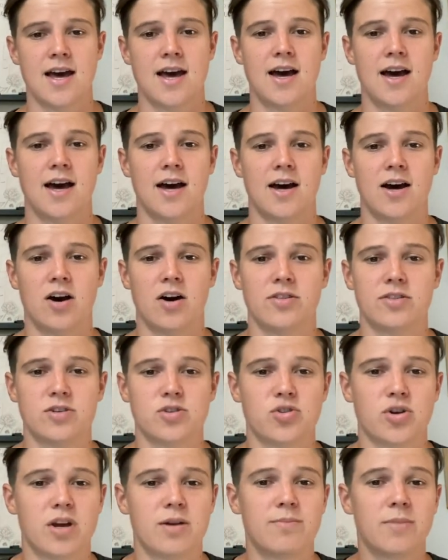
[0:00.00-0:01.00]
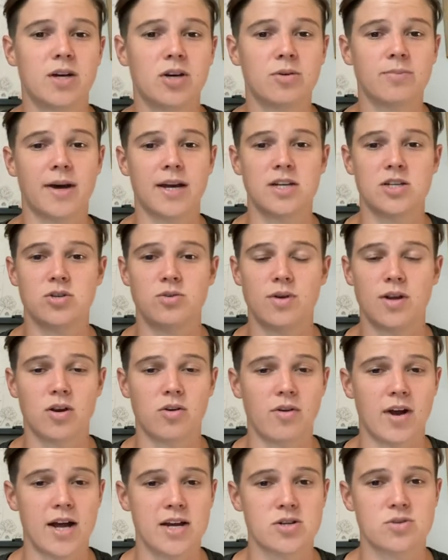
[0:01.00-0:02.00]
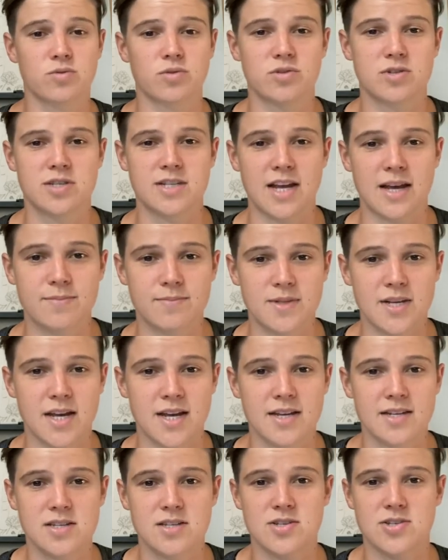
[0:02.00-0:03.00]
on the treadmill by doing gradual step tests.